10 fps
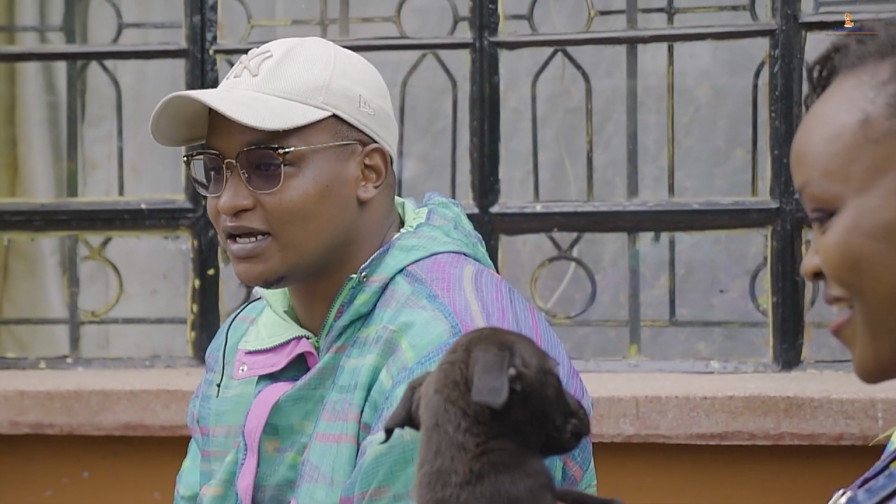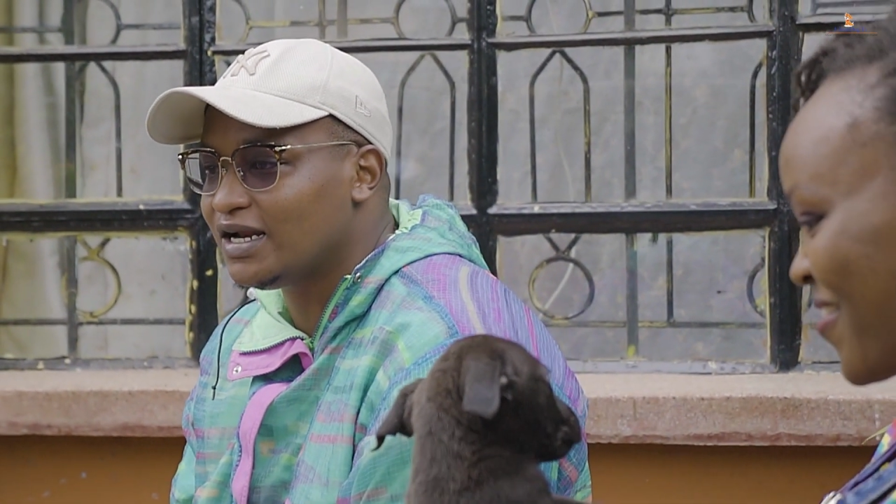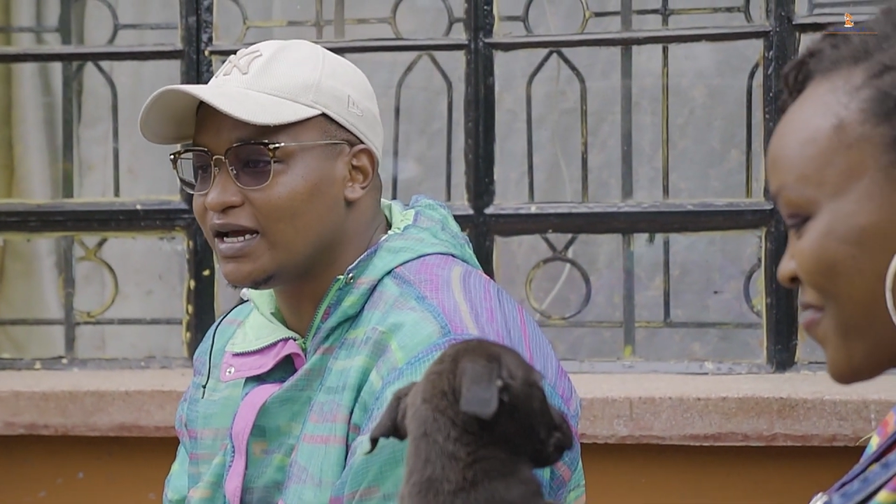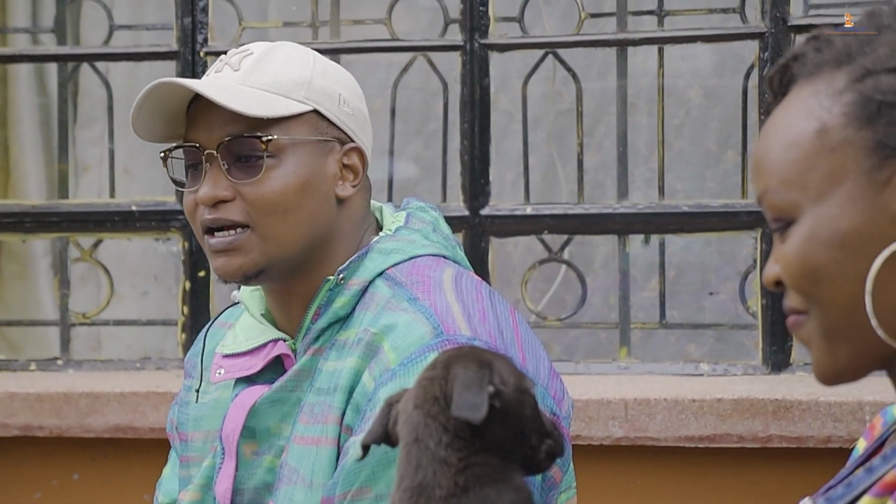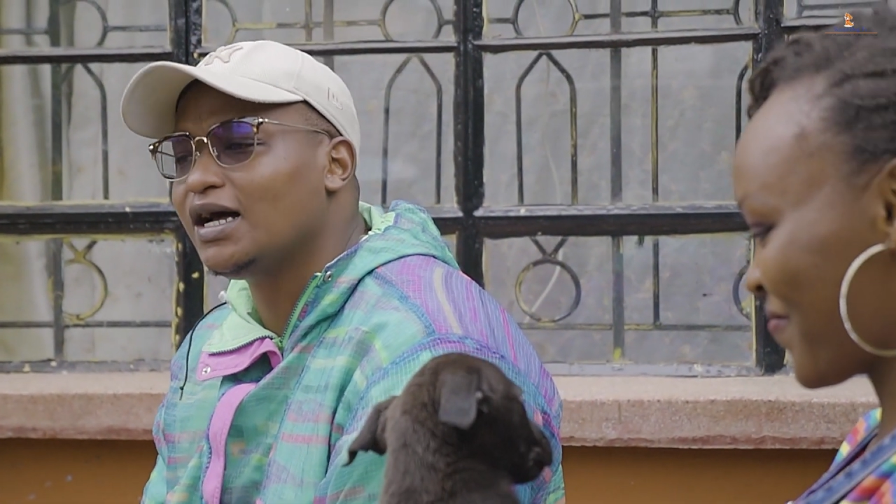They're
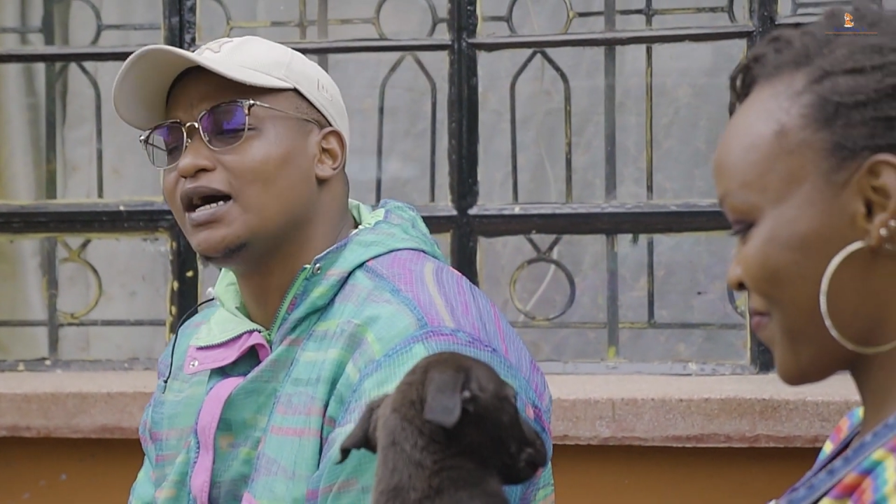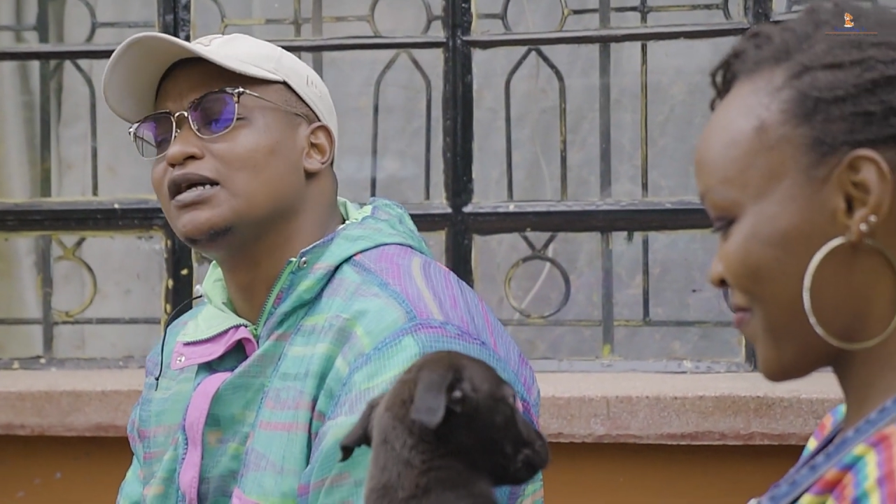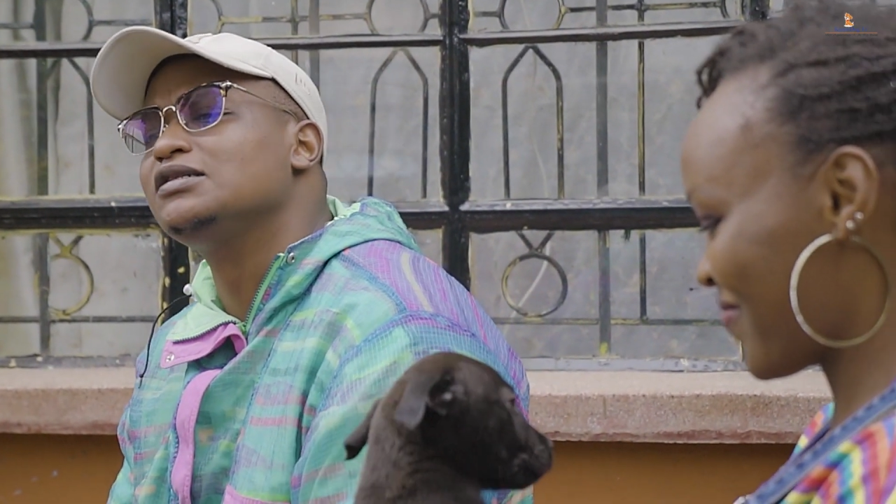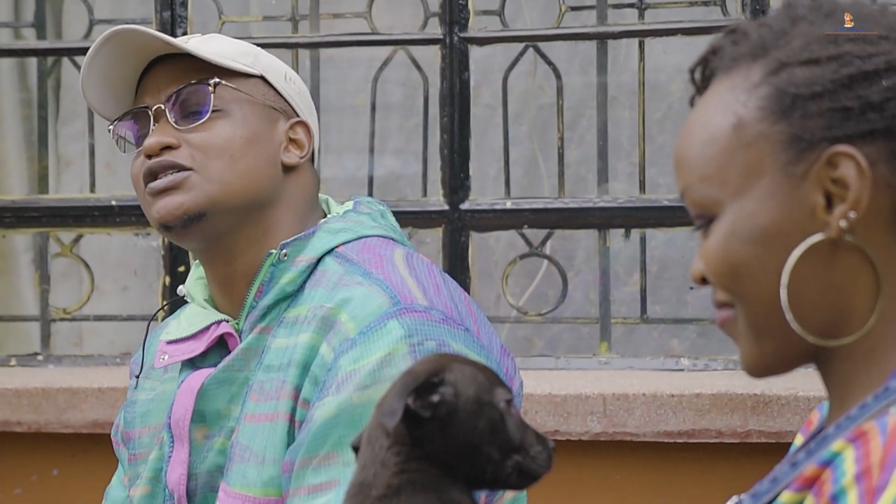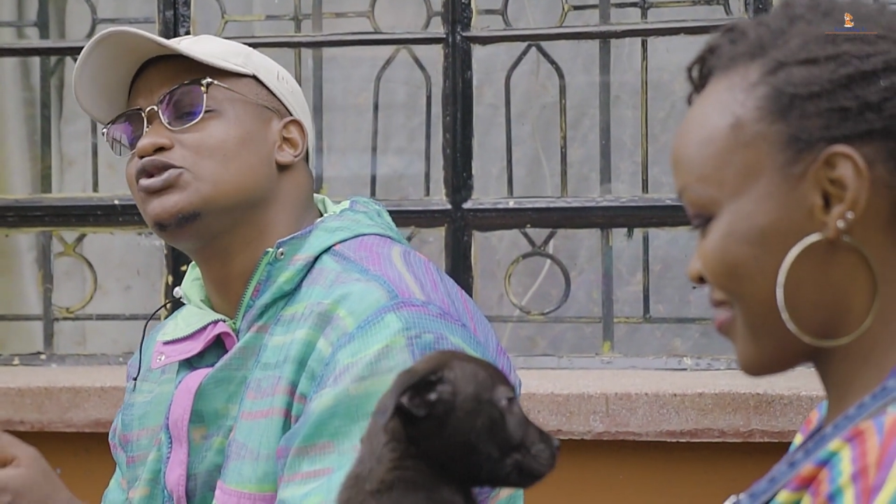like,
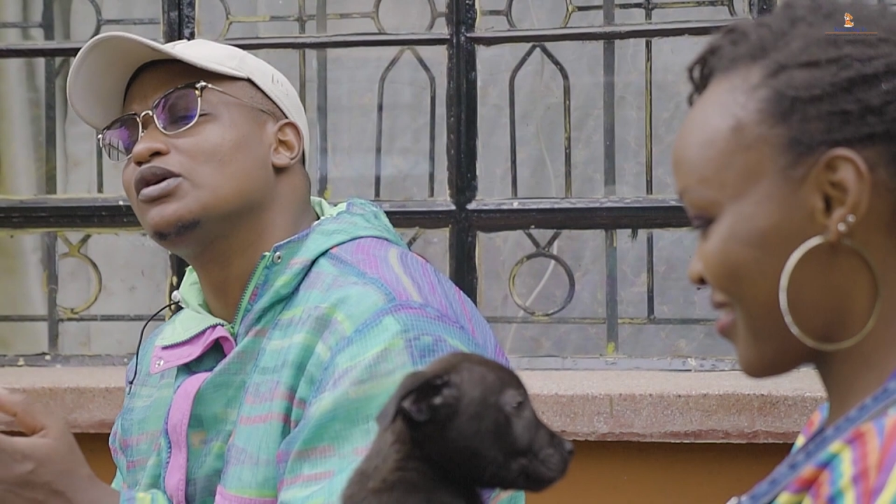this